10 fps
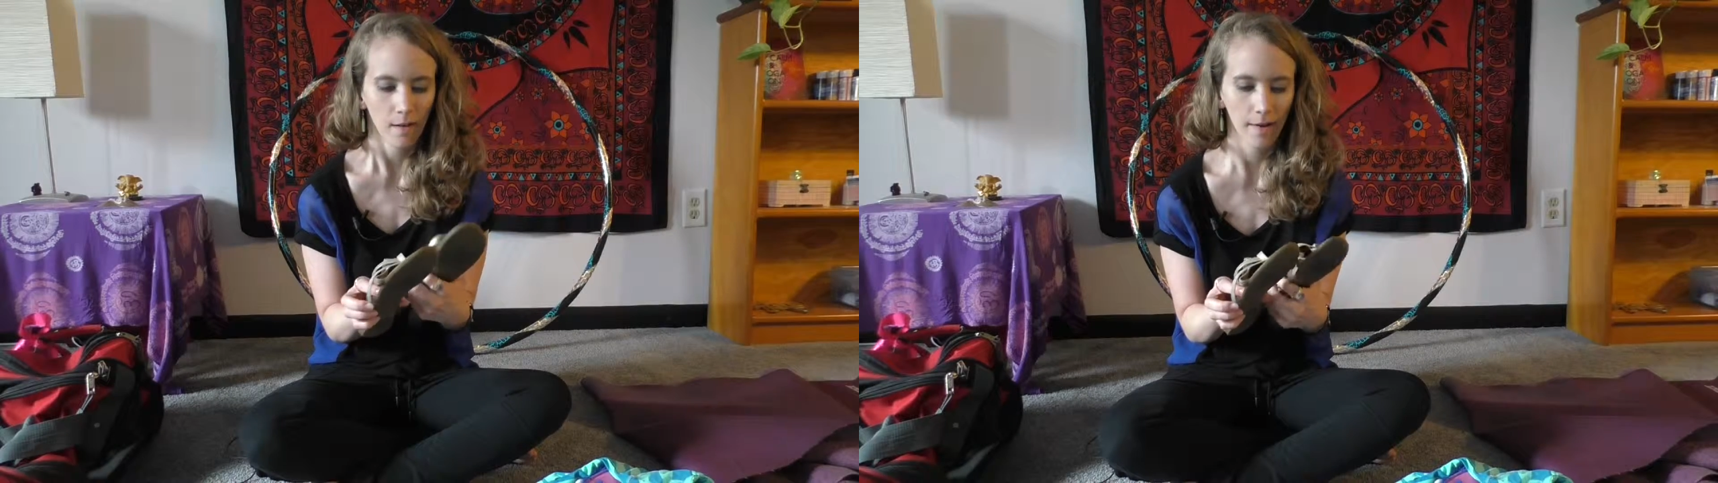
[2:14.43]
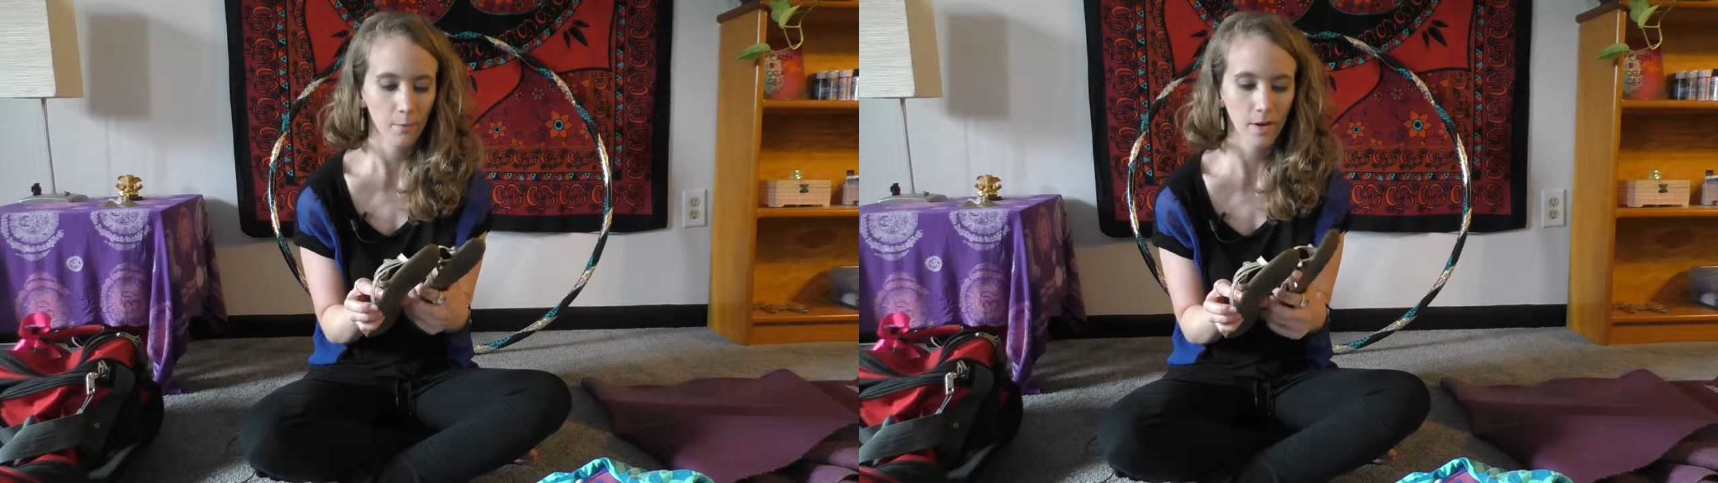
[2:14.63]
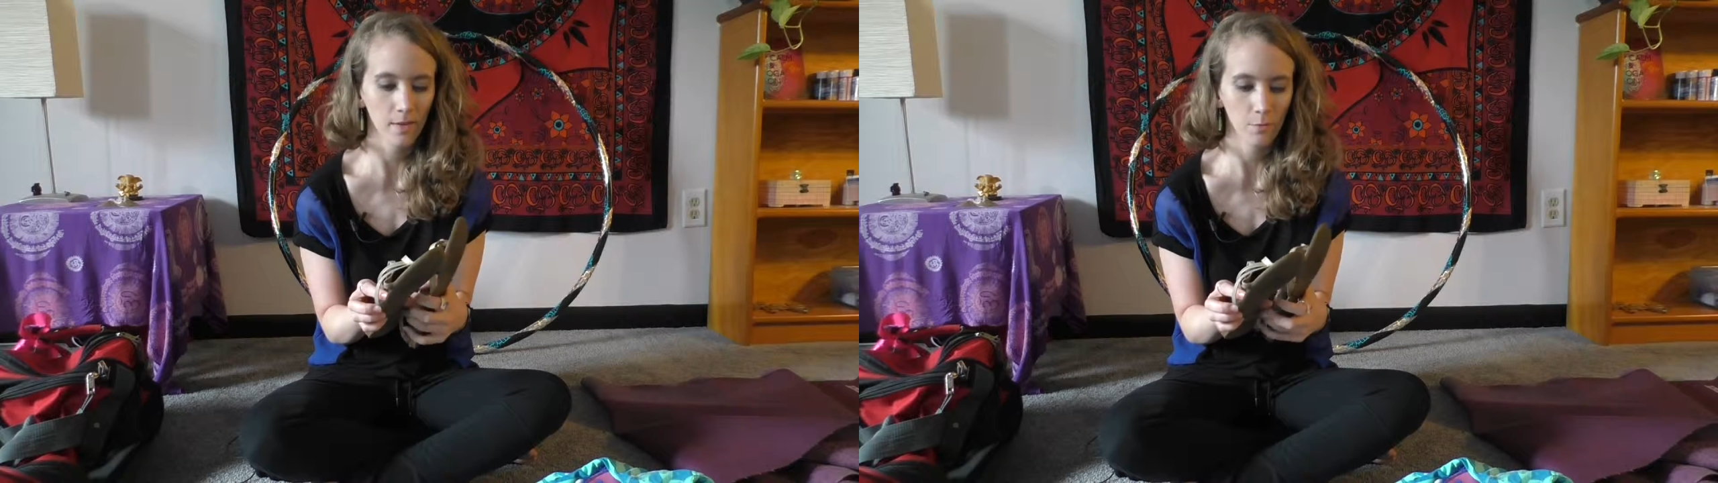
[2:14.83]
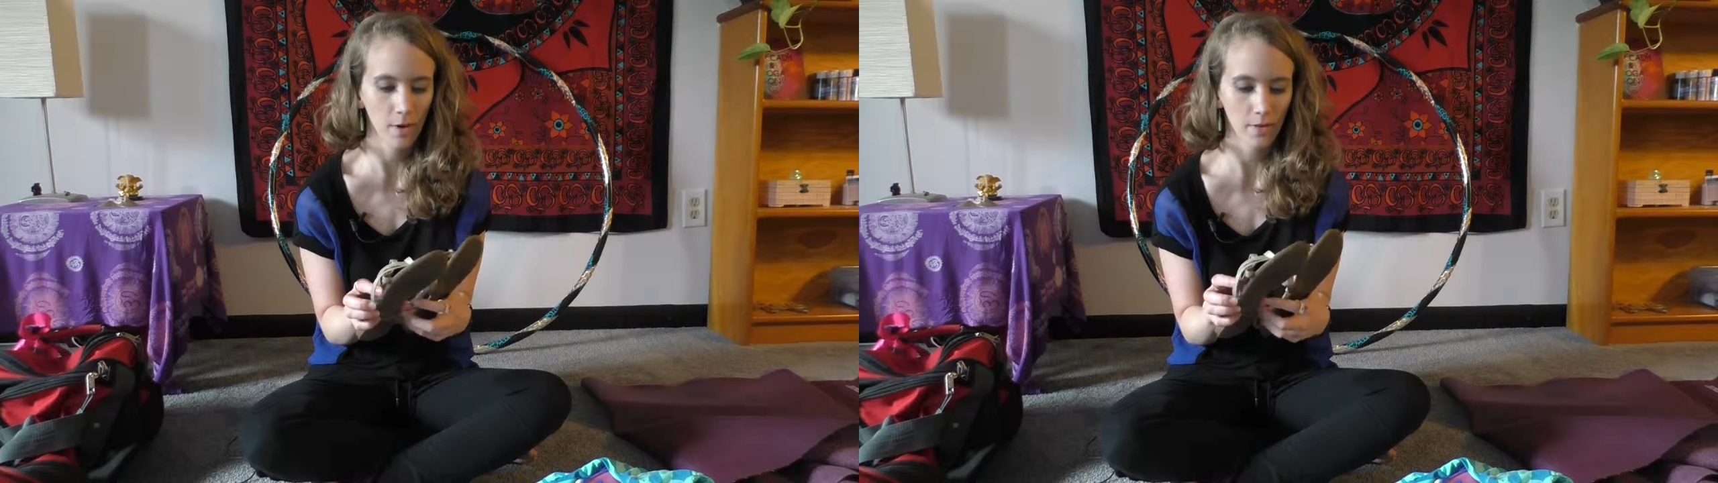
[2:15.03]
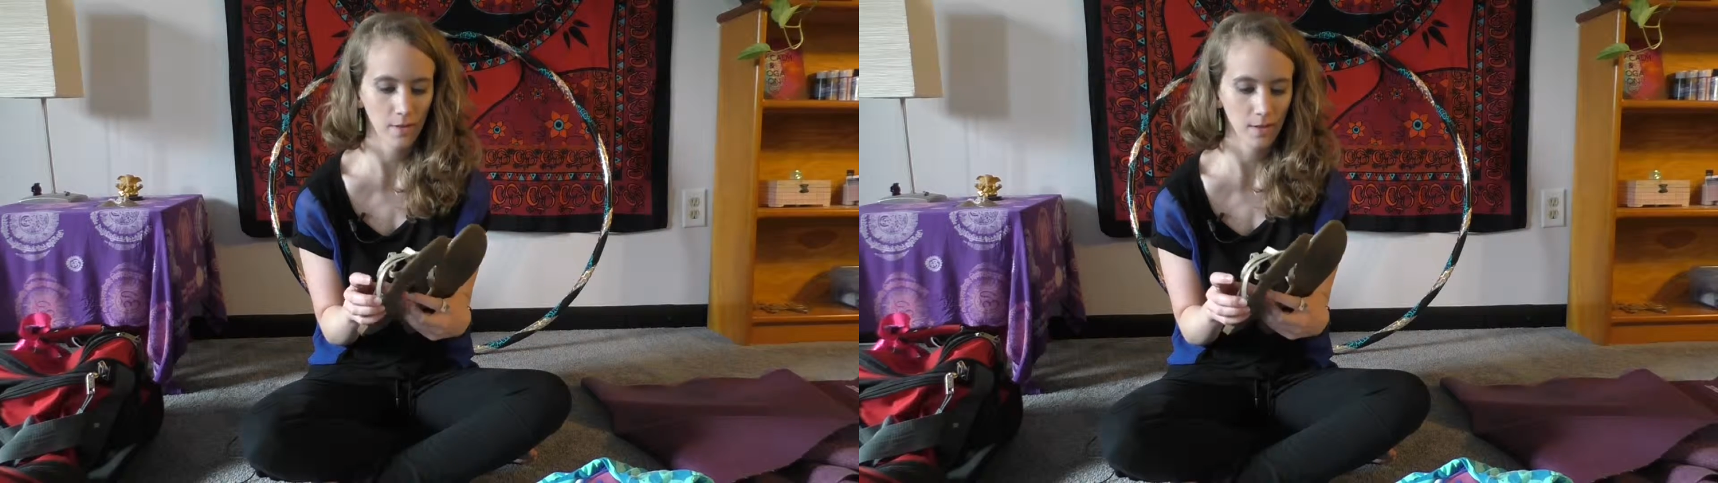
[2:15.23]
I could wear them
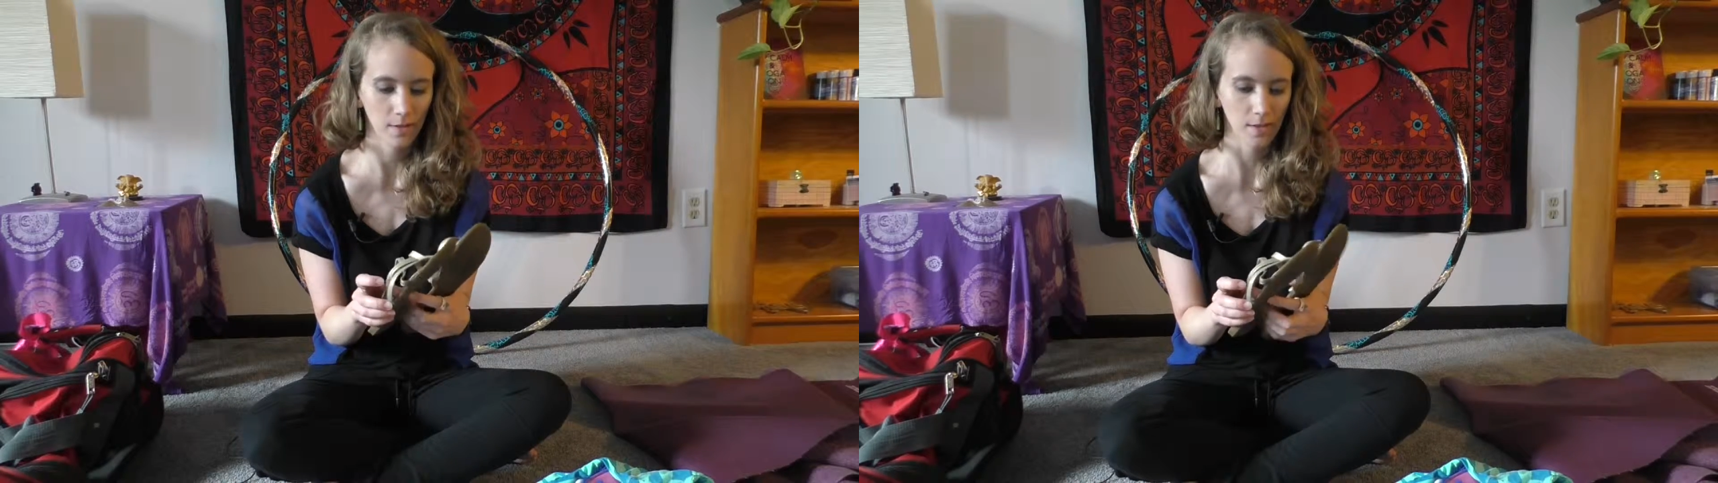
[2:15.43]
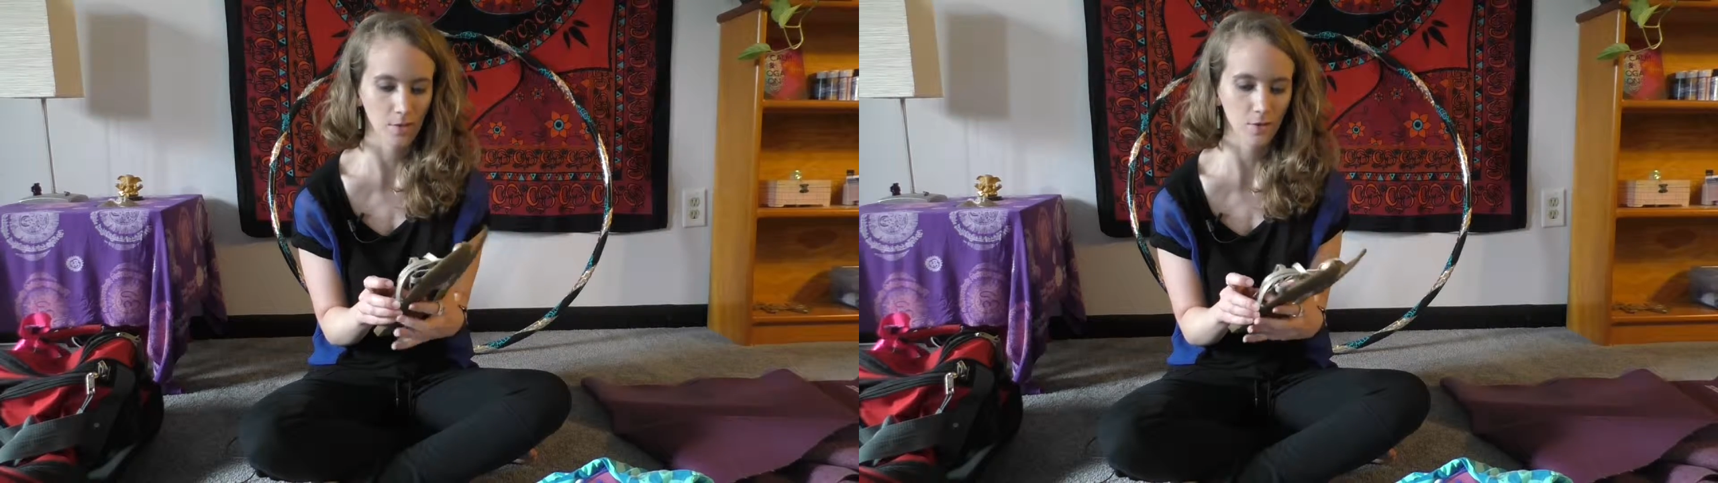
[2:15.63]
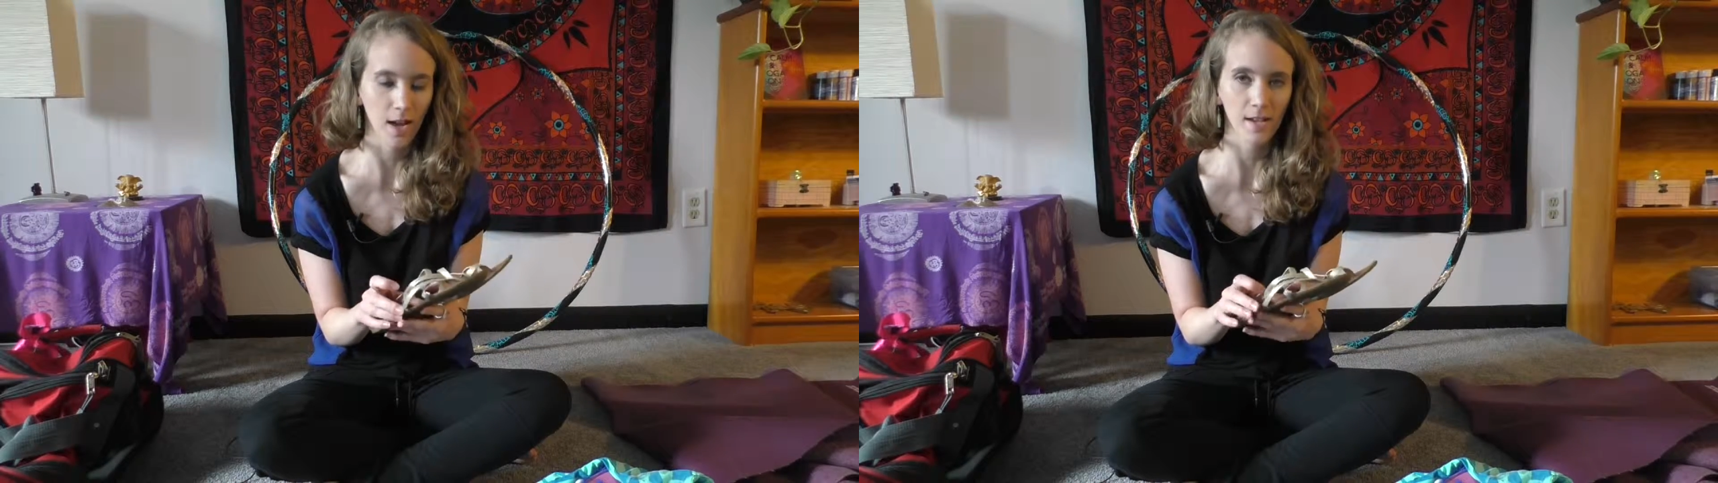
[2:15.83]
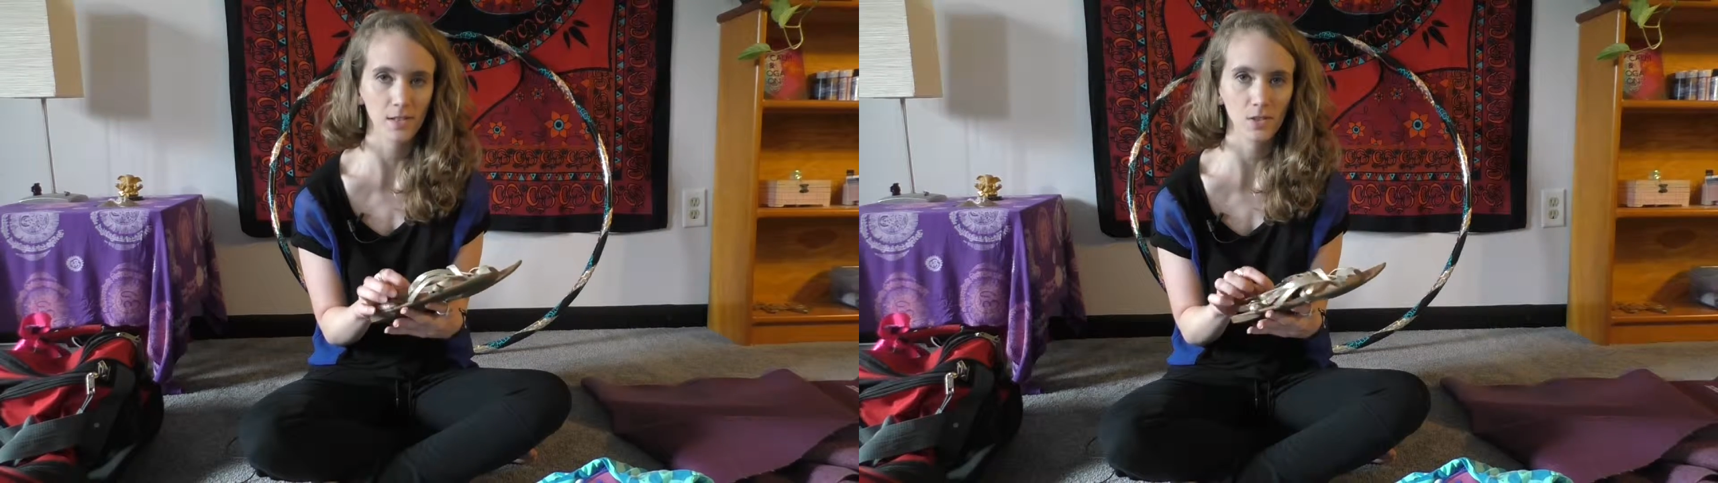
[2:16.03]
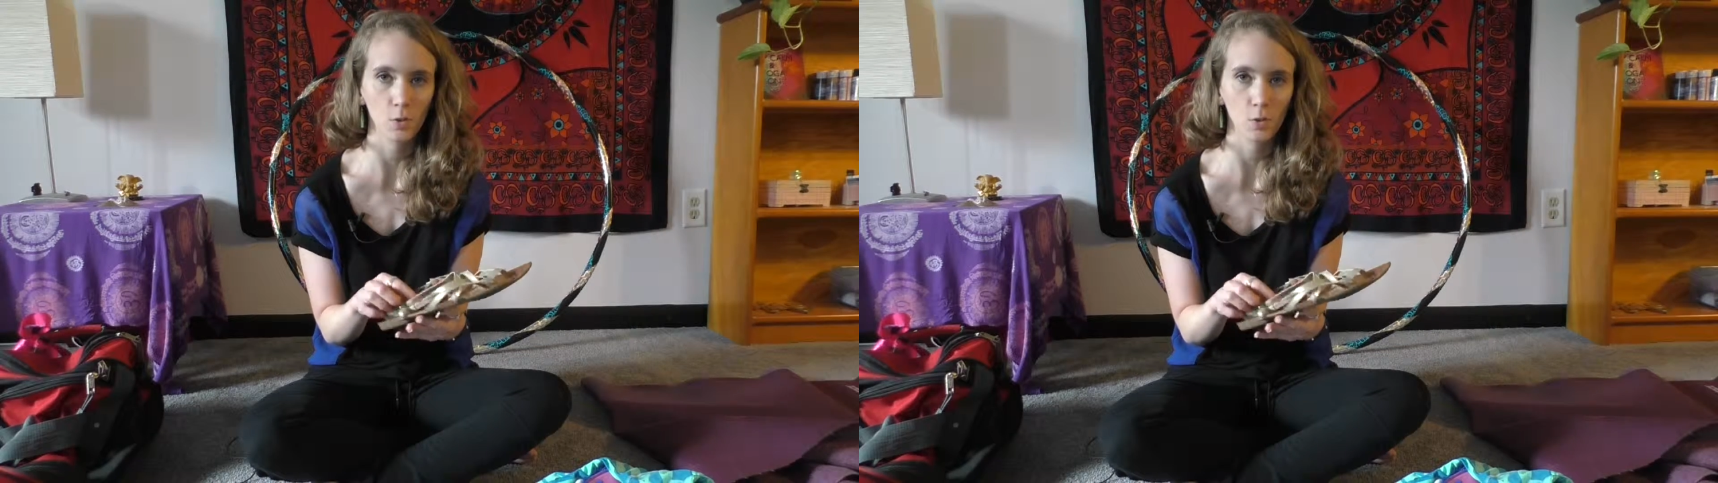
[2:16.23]
with a sundress